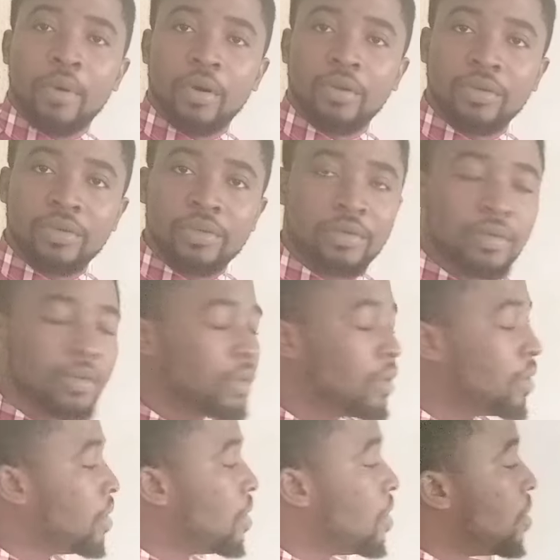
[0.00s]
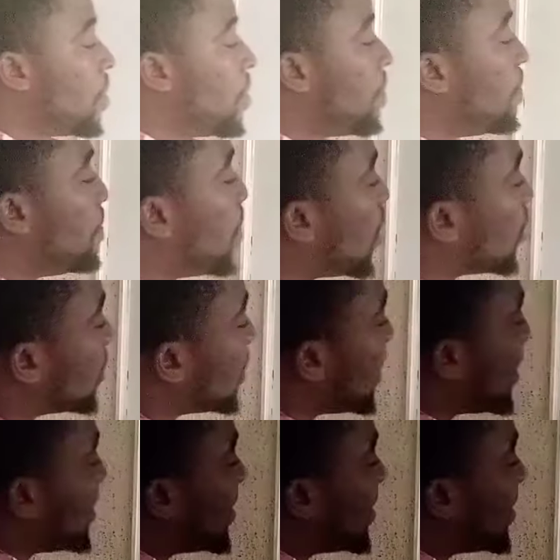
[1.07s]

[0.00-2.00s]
bond. But